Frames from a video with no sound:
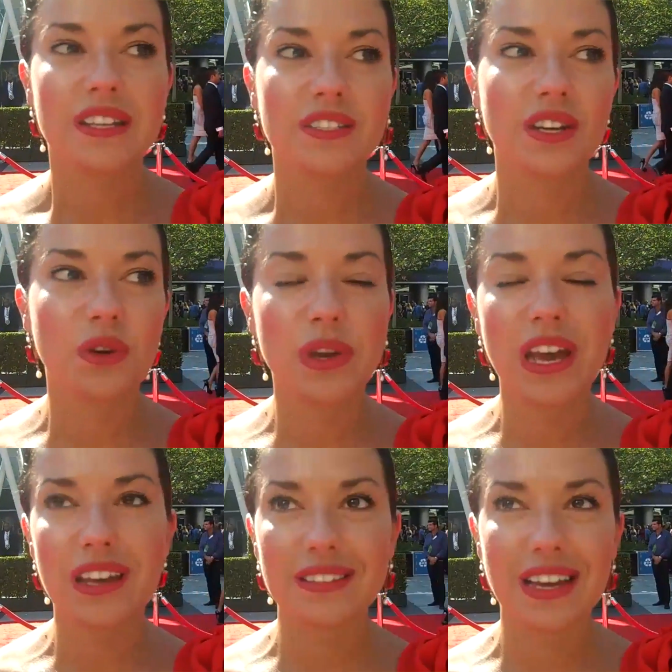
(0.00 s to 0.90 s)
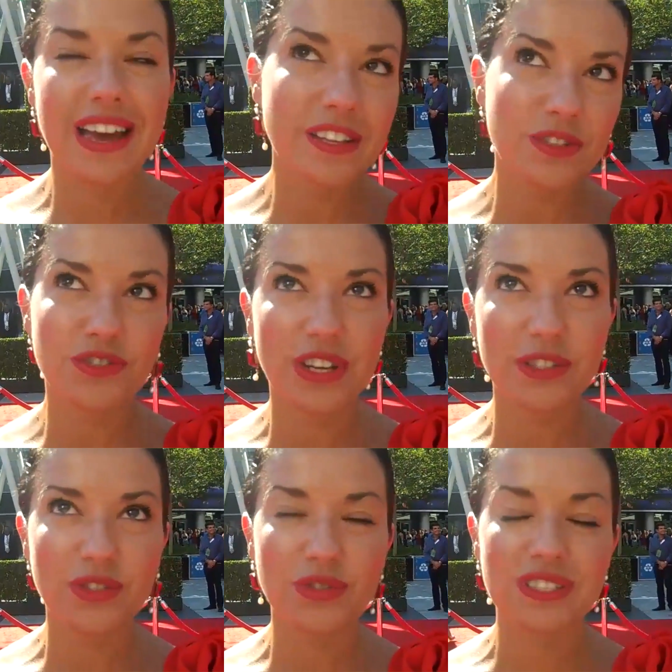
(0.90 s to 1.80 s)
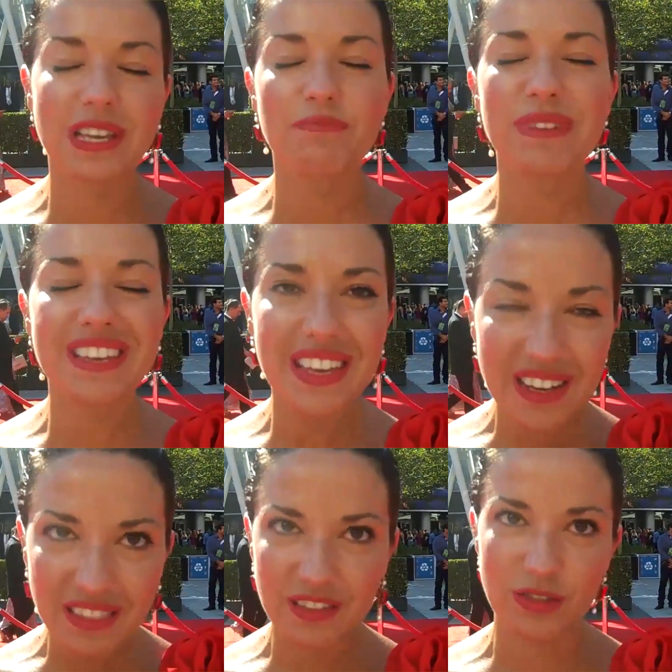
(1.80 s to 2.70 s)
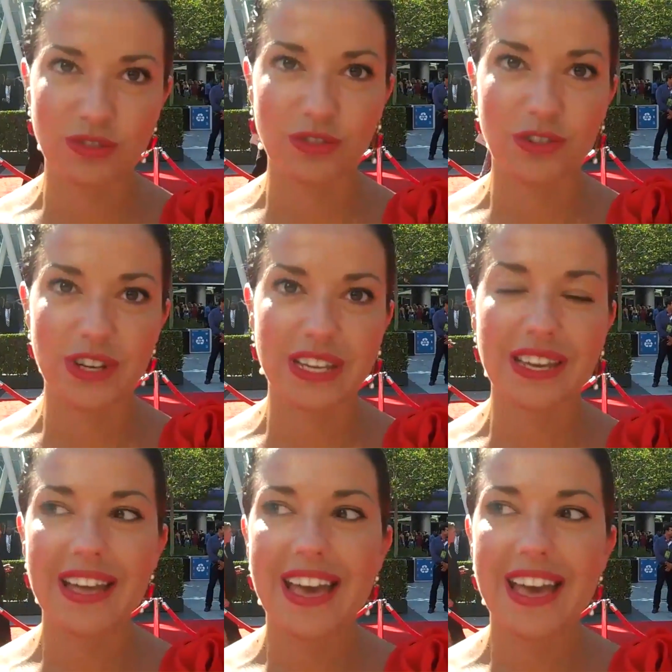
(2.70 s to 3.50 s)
So I had to try to step in the story,